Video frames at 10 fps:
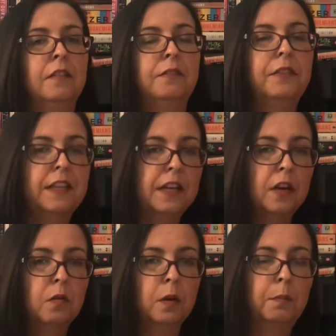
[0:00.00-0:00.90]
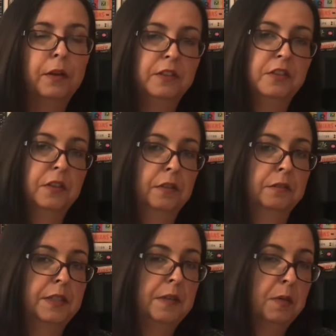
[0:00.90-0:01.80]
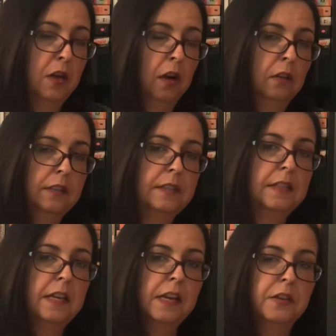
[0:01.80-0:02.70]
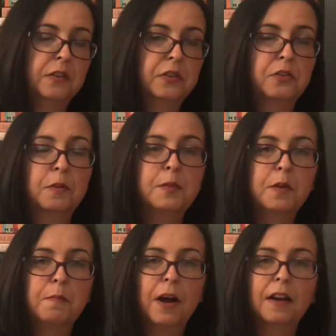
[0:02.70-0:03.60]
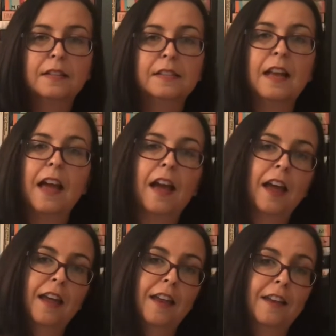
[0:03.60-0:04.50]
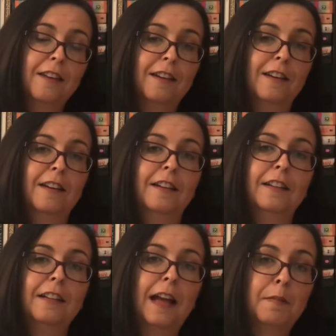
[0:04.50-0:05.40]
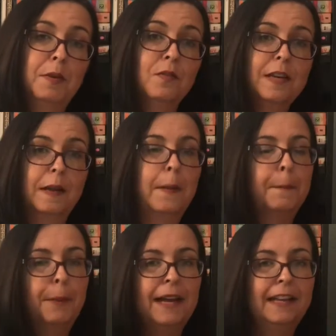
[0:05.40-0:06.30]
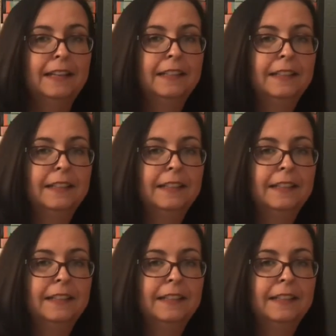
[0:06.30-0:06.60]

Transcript: video or put your TBR list in the description box and uh, happy reading. Bye!